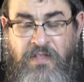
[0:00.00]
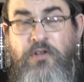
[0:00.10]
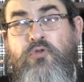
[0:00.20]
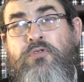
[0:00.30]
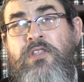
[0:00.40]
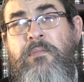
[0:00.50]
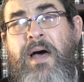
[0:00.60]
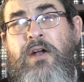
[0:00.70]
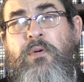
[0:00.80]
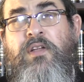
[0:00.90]
Now the truth of the
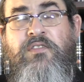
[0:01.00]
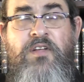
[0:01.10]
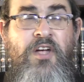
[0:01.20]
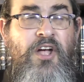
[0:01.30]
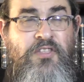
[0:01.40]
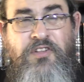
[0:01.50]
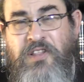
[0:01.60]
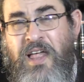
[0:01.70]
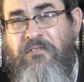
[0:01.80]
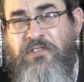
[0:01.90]
matter is, there's
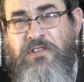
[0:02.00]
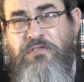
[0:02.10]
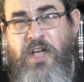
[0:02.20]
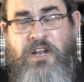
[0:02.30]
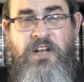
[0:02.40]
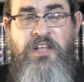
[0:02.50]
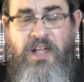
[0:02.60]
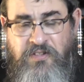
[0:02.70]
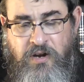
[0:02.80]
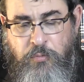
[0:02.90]
levels of Teira and
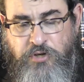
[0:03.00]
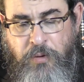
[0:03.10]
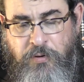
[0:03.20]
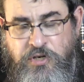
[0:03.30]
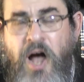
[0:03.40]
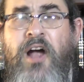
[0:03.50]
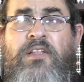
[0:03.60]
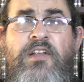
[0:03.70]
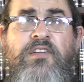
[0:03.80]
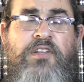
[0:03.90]
Keser, which are much higher
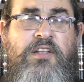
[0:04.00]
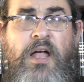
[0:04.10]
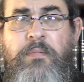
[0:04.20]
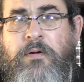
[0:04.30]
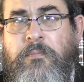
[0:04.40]
than Yisei Dava.